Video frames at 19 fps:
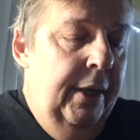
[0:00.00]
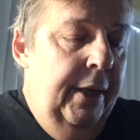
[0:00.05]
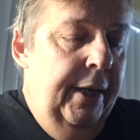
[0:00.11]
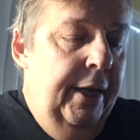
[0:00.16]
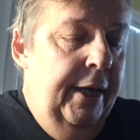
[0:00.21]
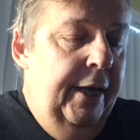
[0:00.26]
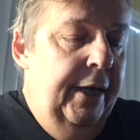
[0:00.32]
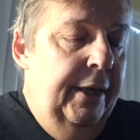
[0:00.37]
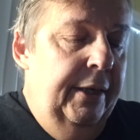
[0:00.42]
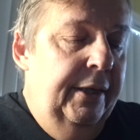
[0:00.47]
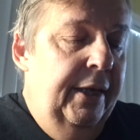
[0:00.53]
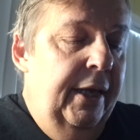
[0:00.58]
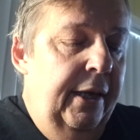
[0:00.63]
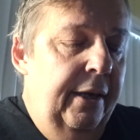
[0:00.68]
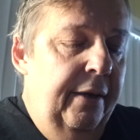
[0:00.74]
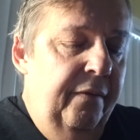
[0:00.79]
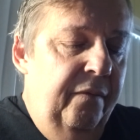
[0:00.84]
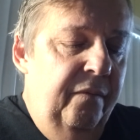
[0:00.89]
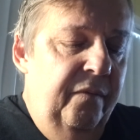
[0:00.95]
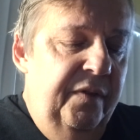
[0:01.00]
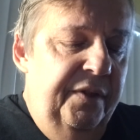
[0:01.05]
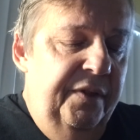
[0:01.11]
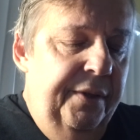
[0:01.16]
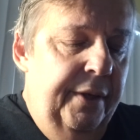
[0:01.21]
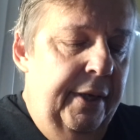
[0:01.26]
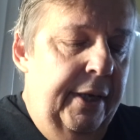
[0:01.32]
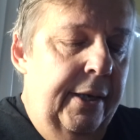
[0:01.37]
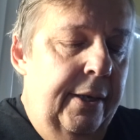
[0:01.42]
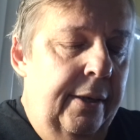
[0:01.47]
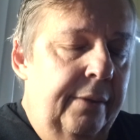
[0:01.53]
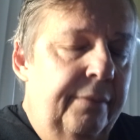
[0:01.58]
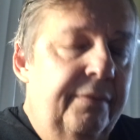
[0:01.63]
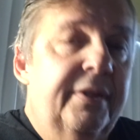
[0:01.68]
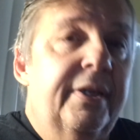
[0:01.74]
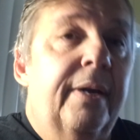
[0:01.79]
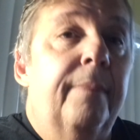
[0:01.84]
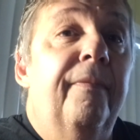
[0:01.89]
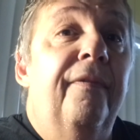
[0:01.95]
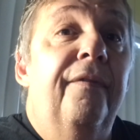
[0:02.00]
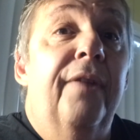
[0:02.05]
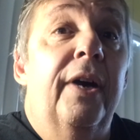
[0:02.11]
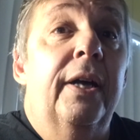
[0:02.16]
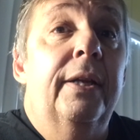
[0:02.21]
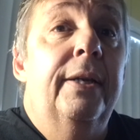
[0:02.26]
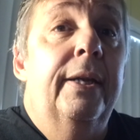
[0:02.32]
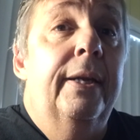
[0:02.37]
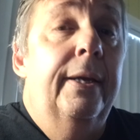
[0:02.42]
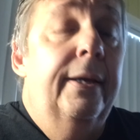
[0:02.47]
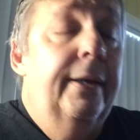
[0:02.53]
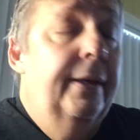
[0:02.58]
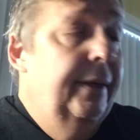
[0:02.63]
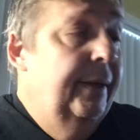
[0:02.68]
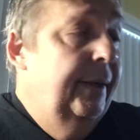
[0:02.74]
and gives some funding,